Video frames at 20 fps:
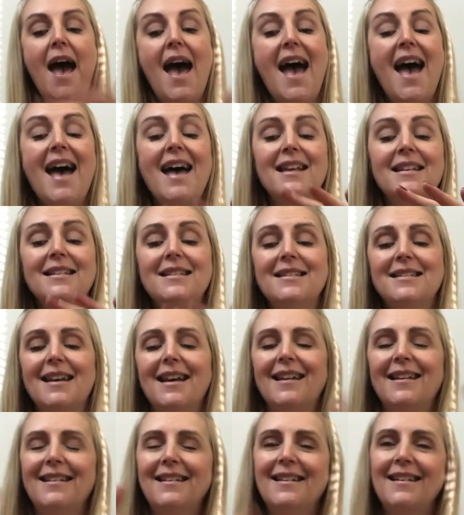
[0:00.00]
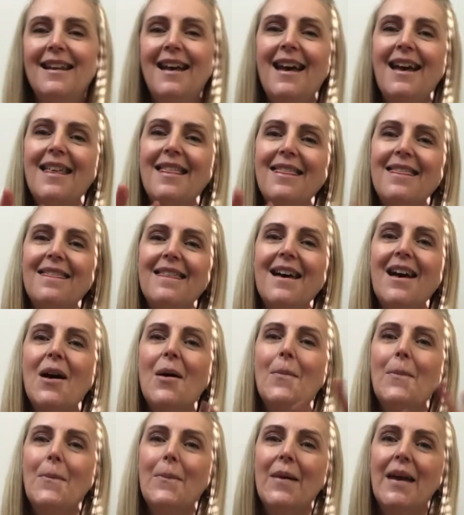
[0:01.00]
At
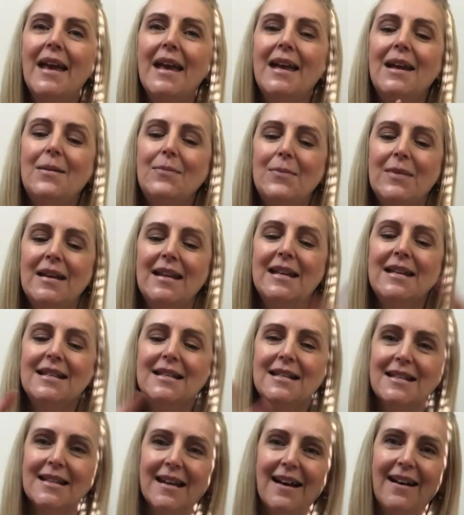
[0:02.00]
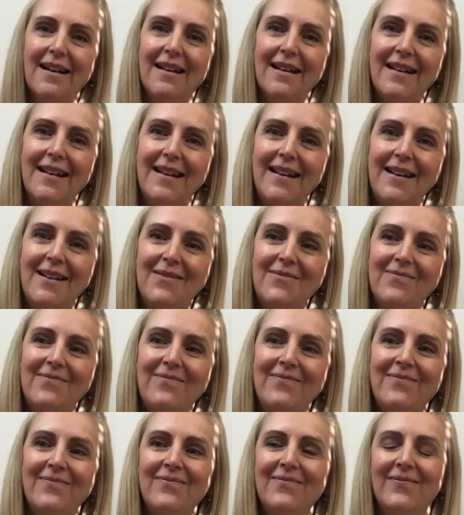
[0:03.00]
another baby
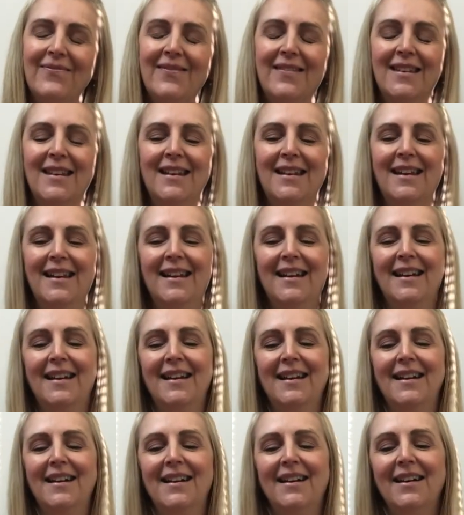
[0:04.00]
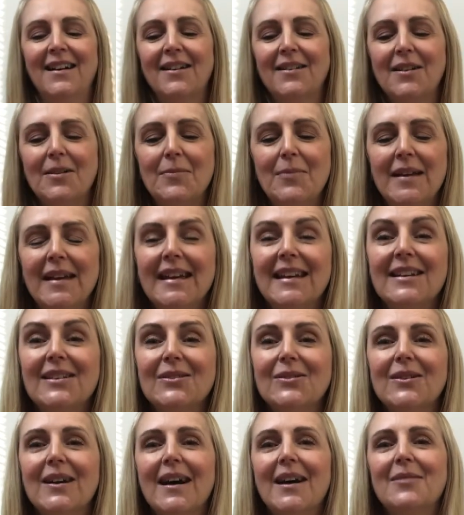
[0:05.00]
time. Pick a
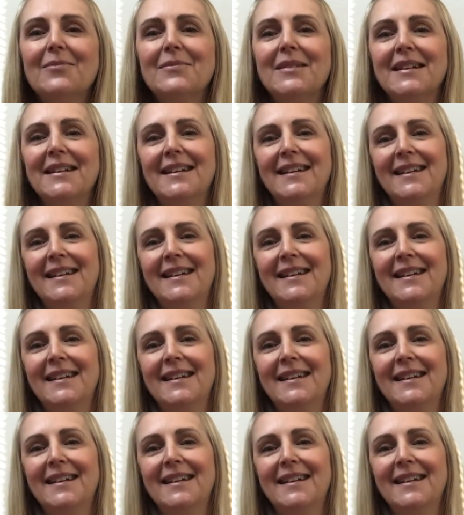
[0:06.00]
nook up.